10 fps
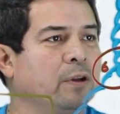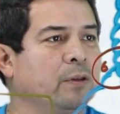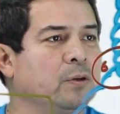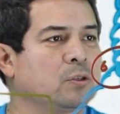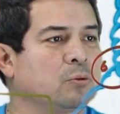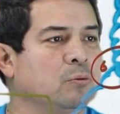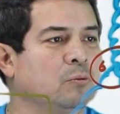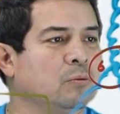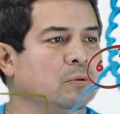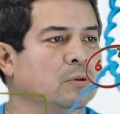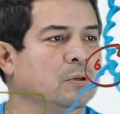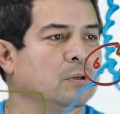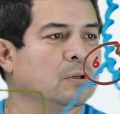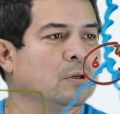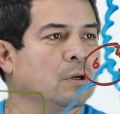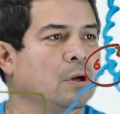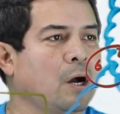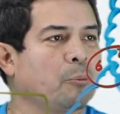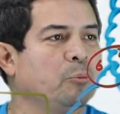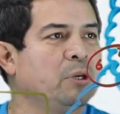one of those
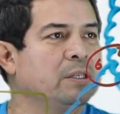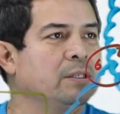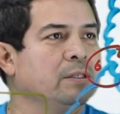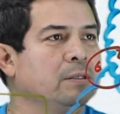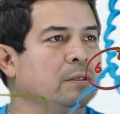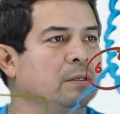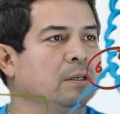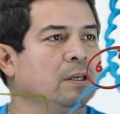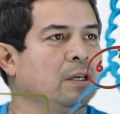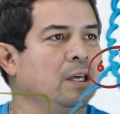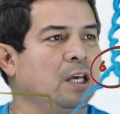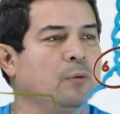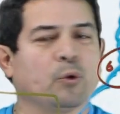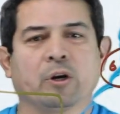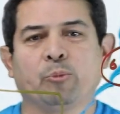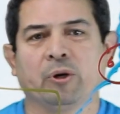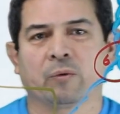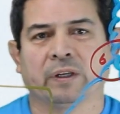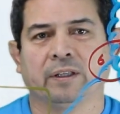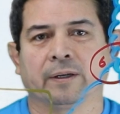copper pieces, and we're going to put
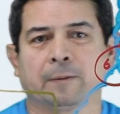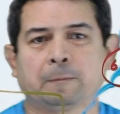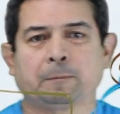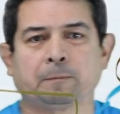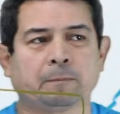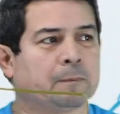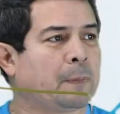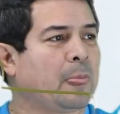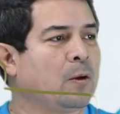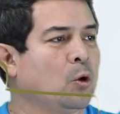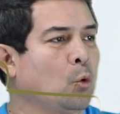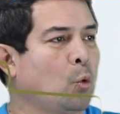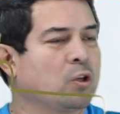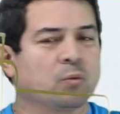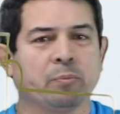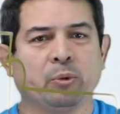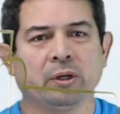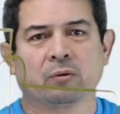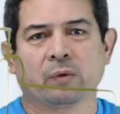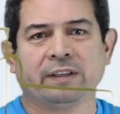it right there. Once we
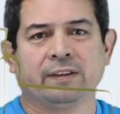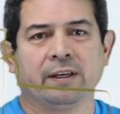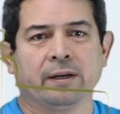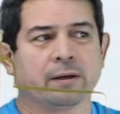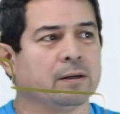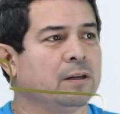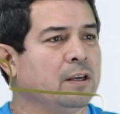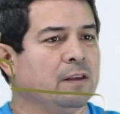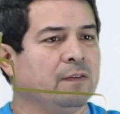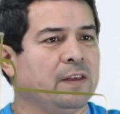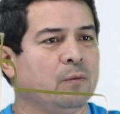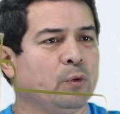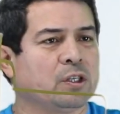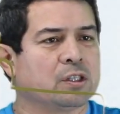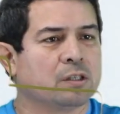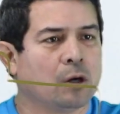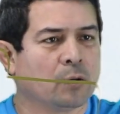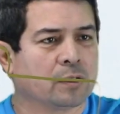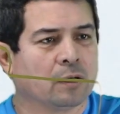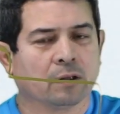put it right there, then we just
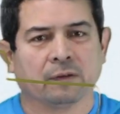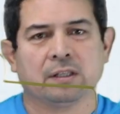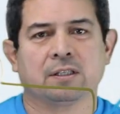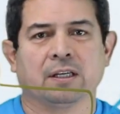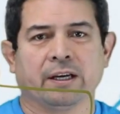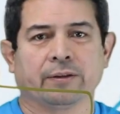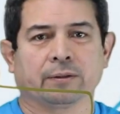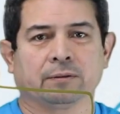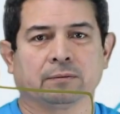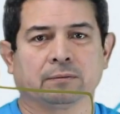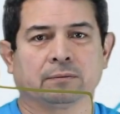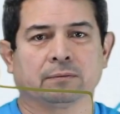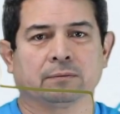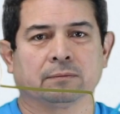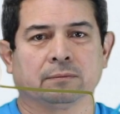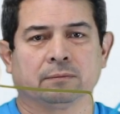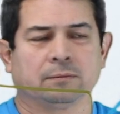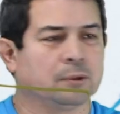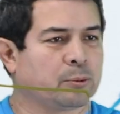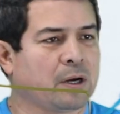hooked all of these together. No